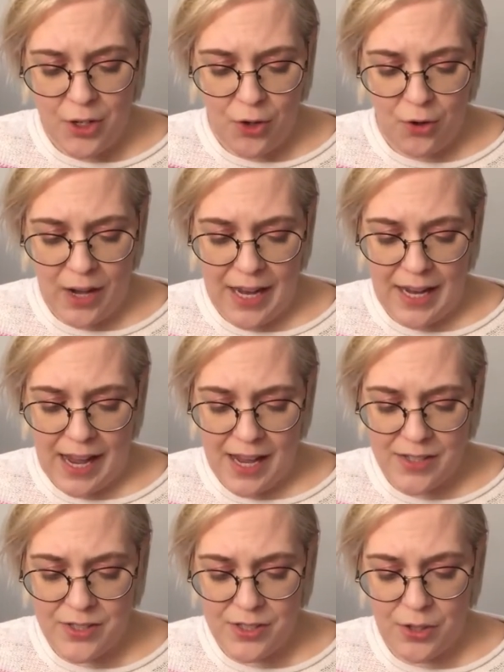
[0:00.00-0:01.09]
Greg
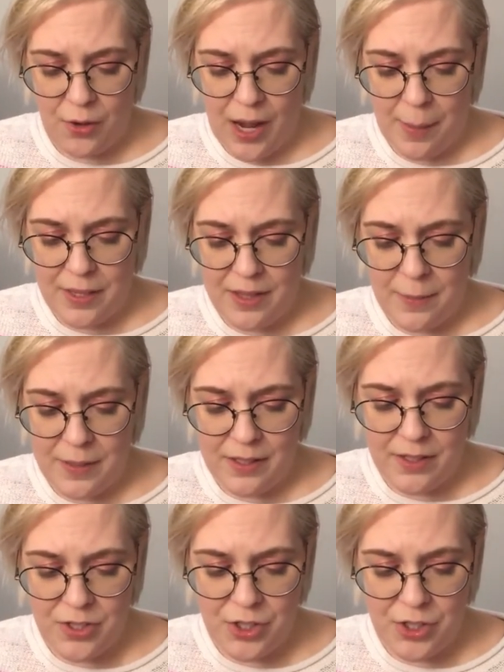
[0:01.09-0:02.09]
asked, grabbing the bill and